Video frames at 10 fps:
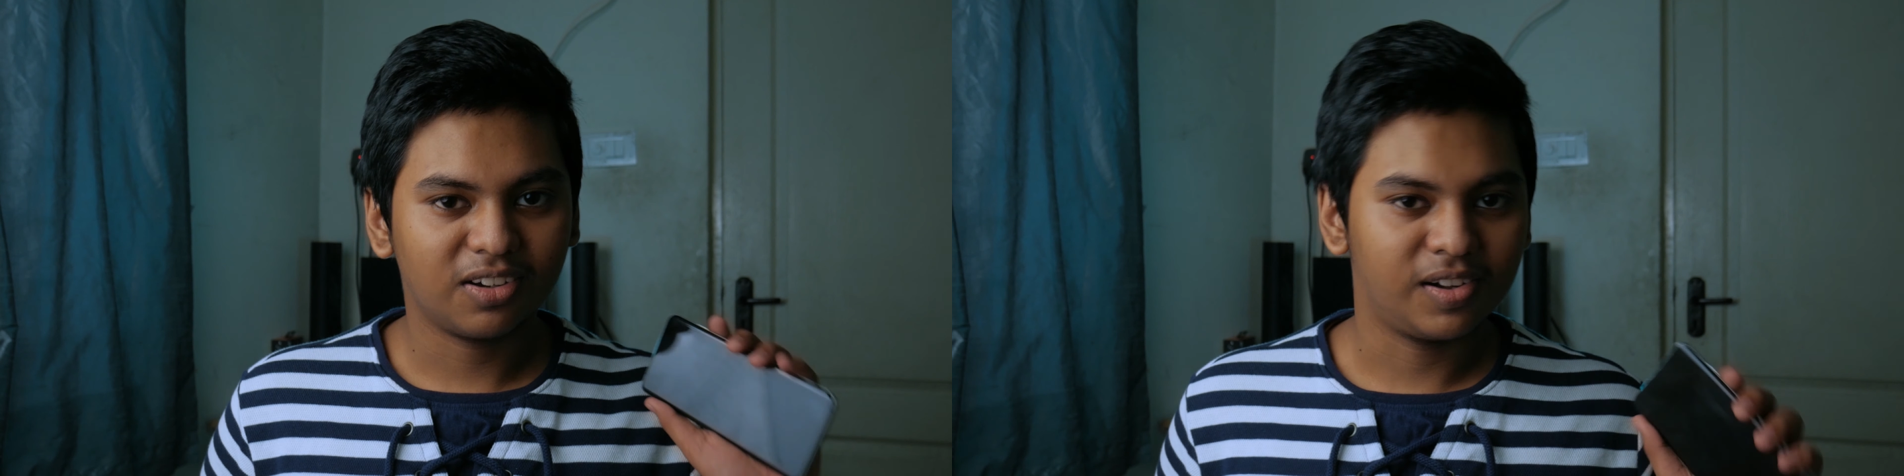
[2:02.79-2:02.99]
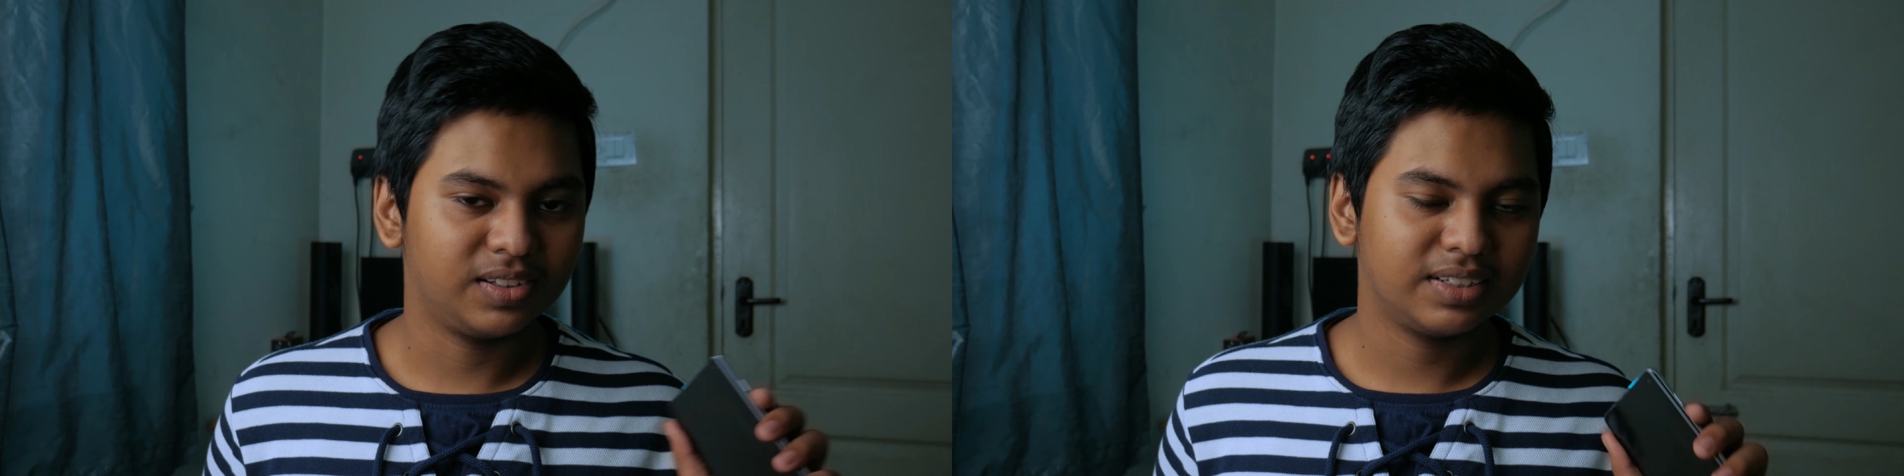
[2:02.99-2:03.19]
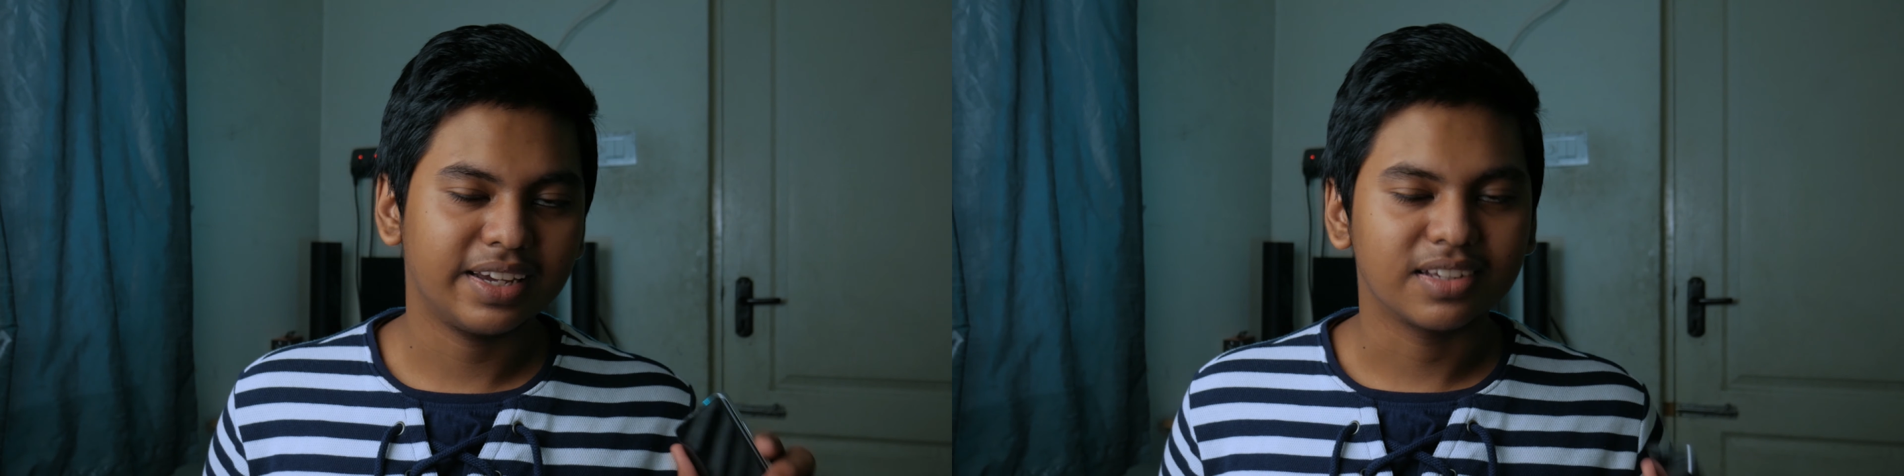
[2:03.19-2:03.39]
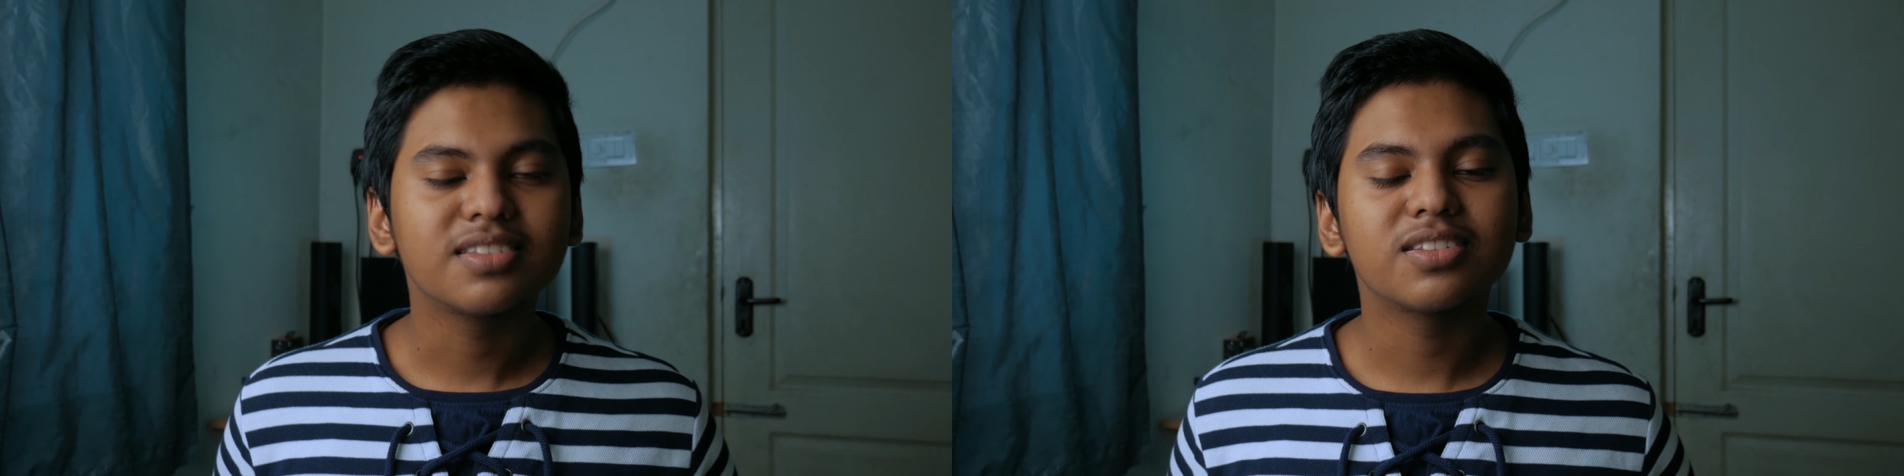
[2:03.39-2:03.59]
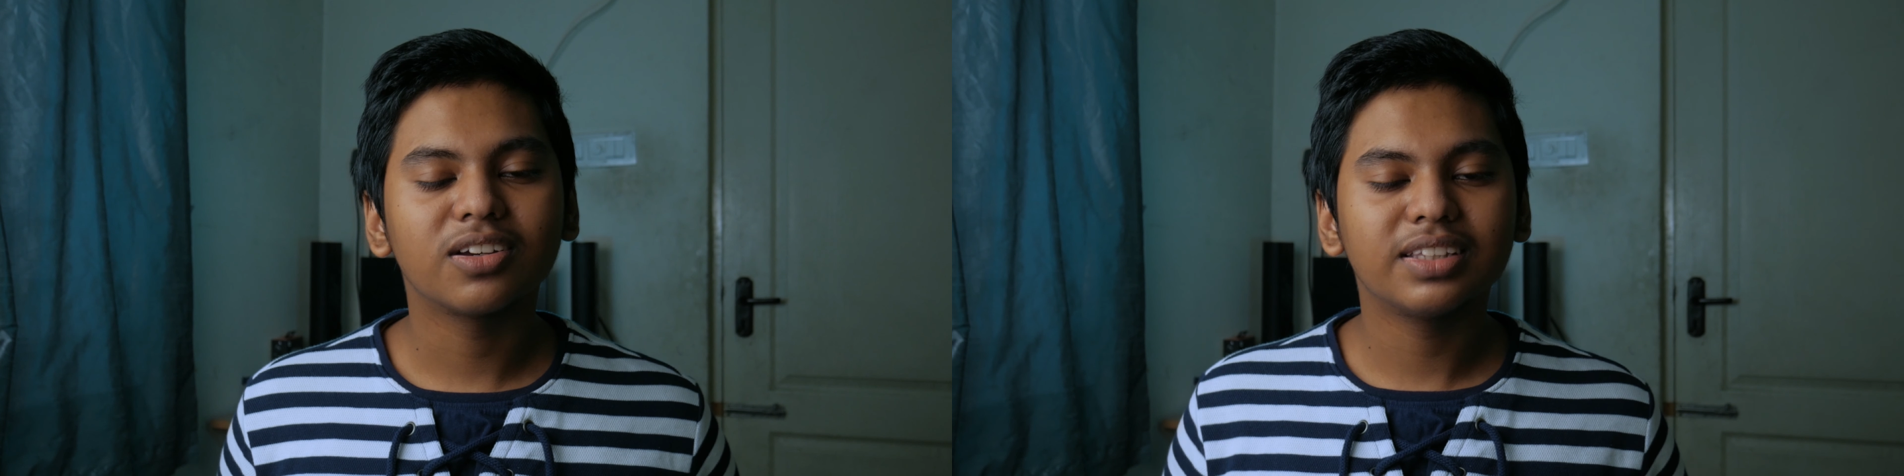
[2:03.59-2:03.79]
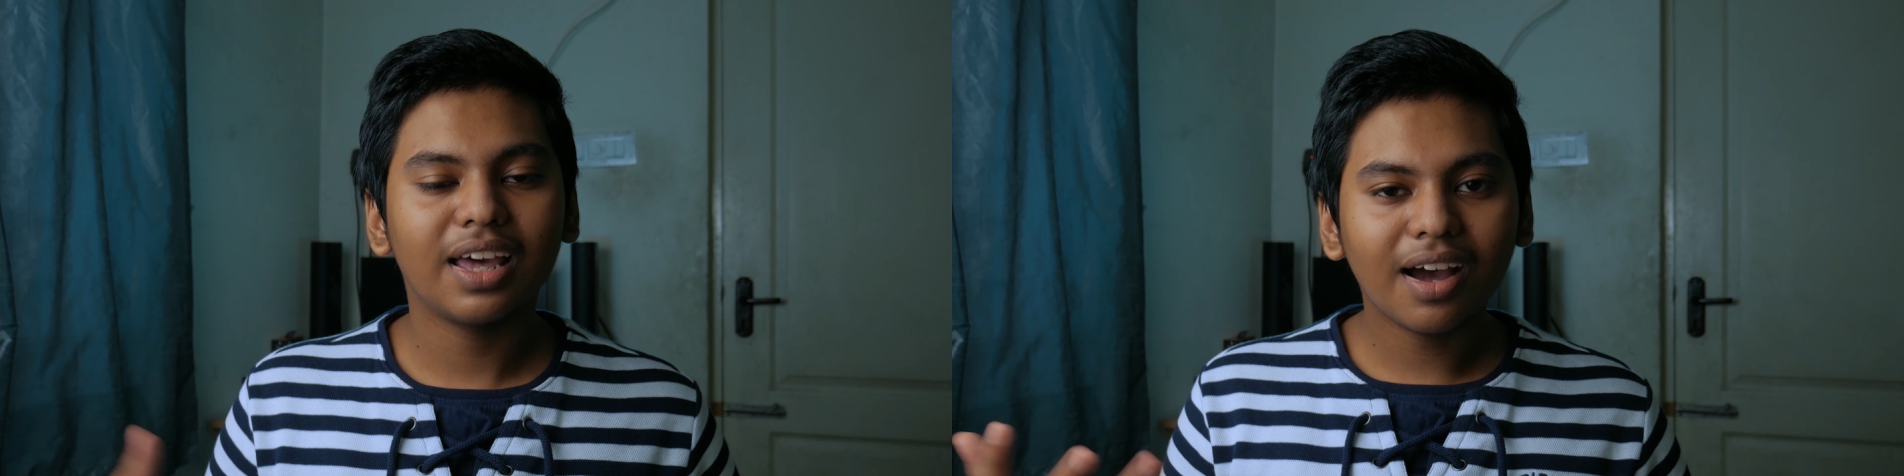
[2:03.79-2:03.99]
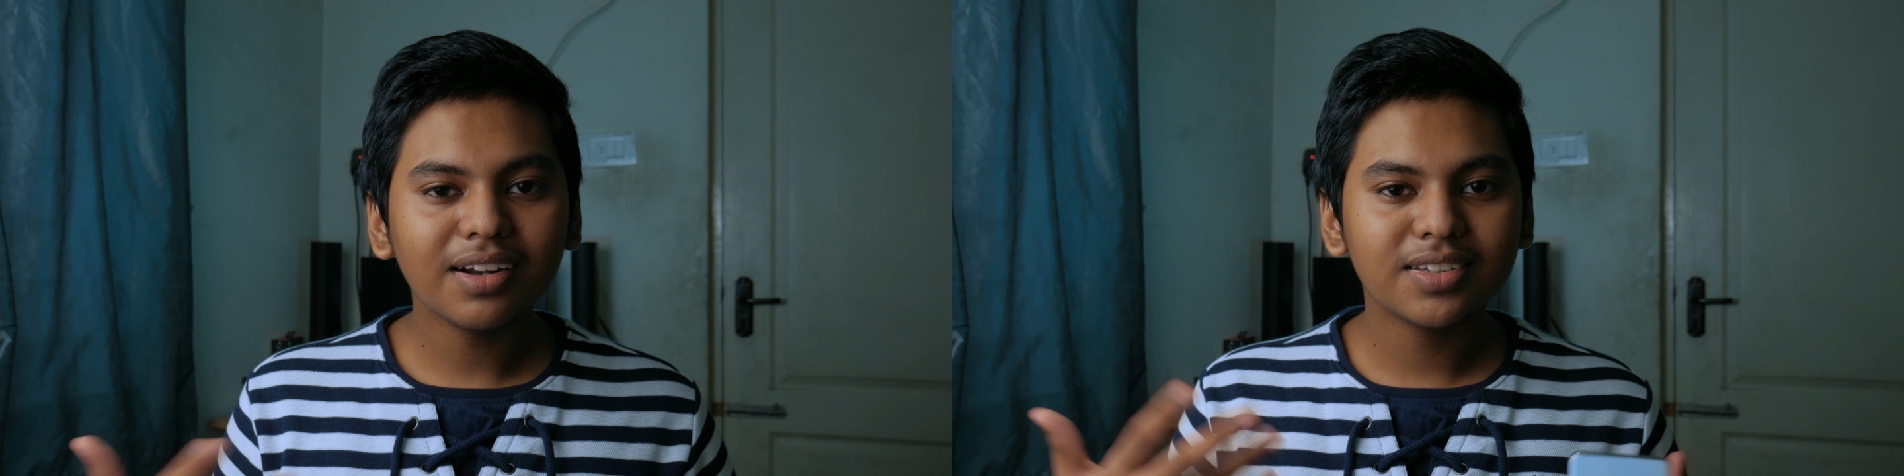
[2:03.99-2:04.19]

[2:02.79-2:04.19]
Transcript: all the text. So there are